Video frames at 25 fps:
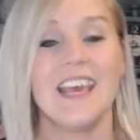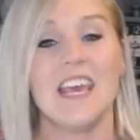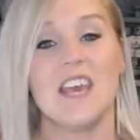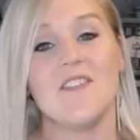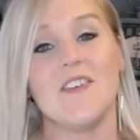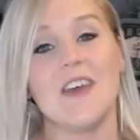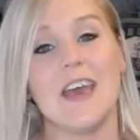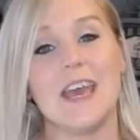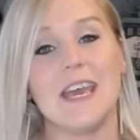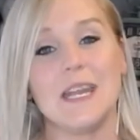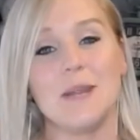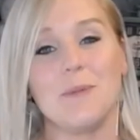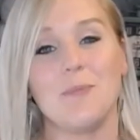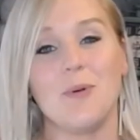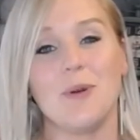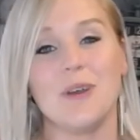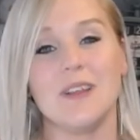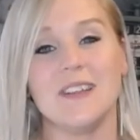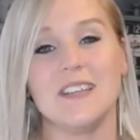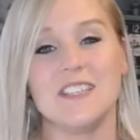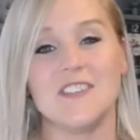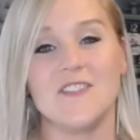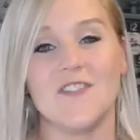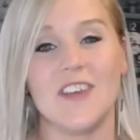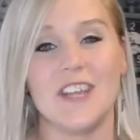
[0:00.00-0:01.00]
If at any
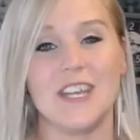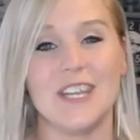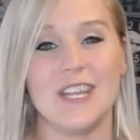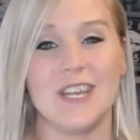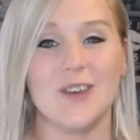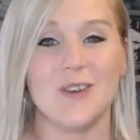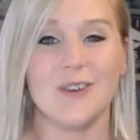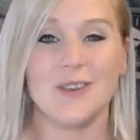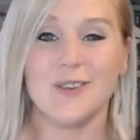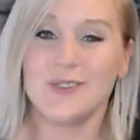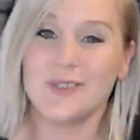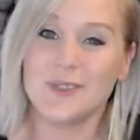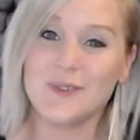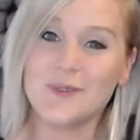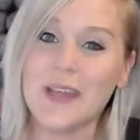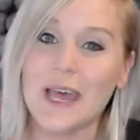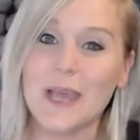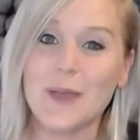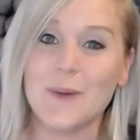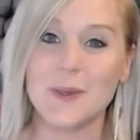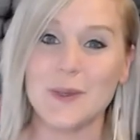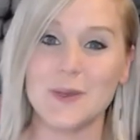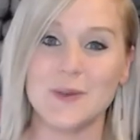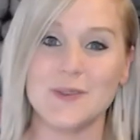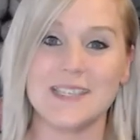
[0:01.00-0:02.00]
point in this video you do
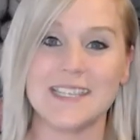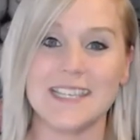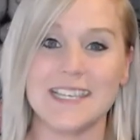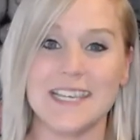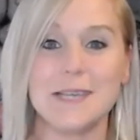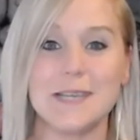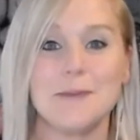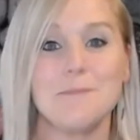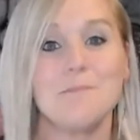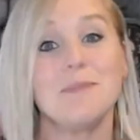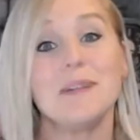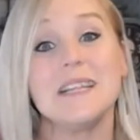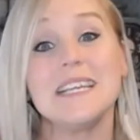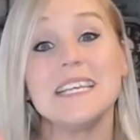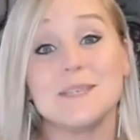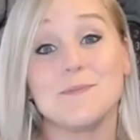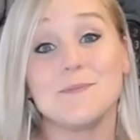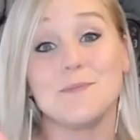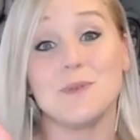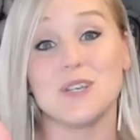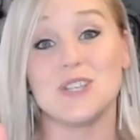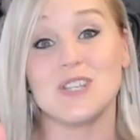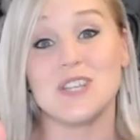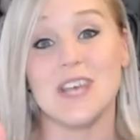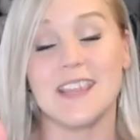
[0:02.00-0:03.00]
like what you see, please
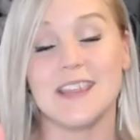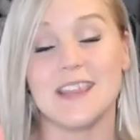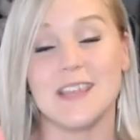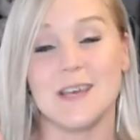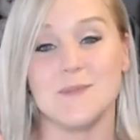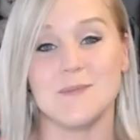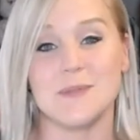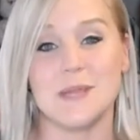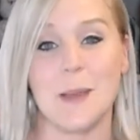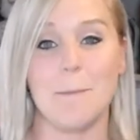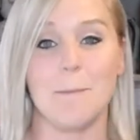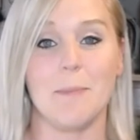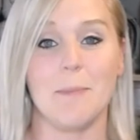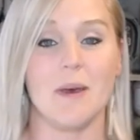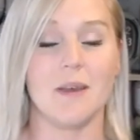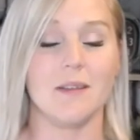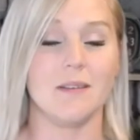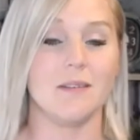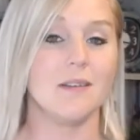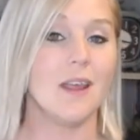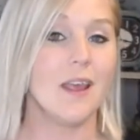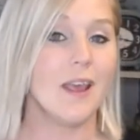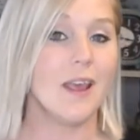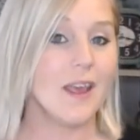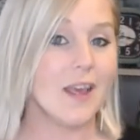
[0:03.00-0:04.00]
push that thumbs up
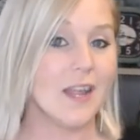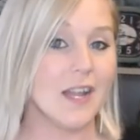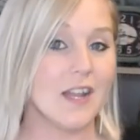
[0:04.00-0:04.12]
button.